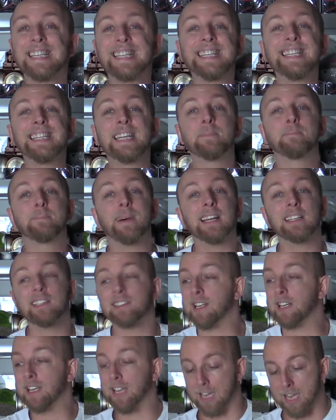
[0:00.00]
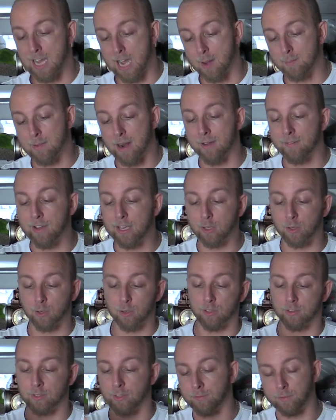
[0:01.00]
and you will have a good
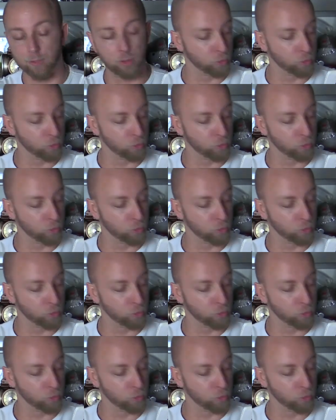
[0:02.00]
design for your